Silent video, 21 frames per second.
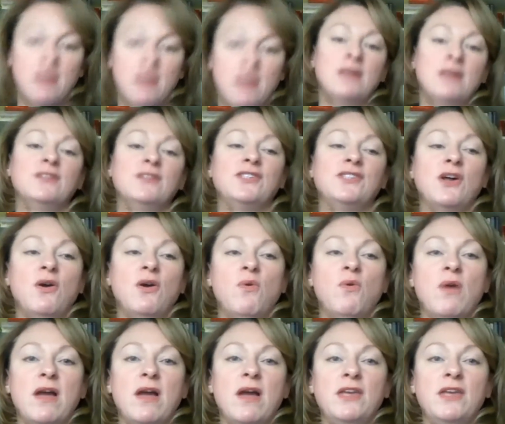
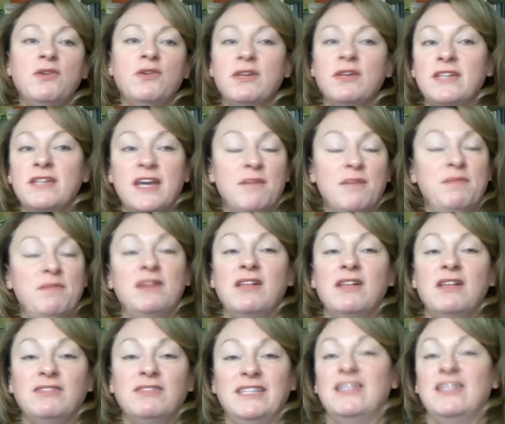So you can take a pill all
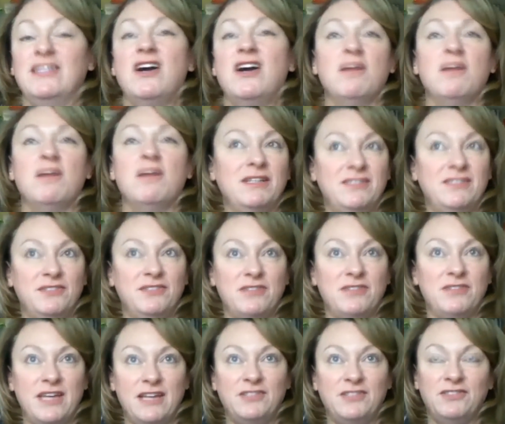day long, but it's
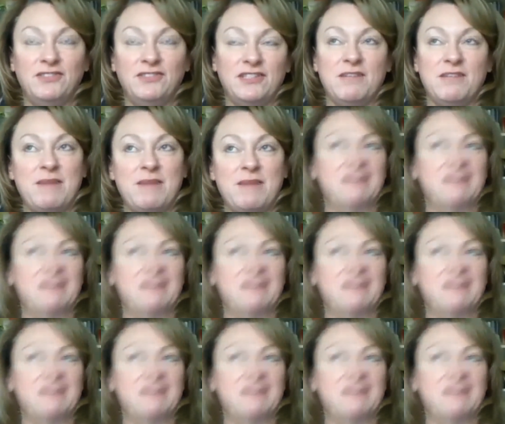just going to mask the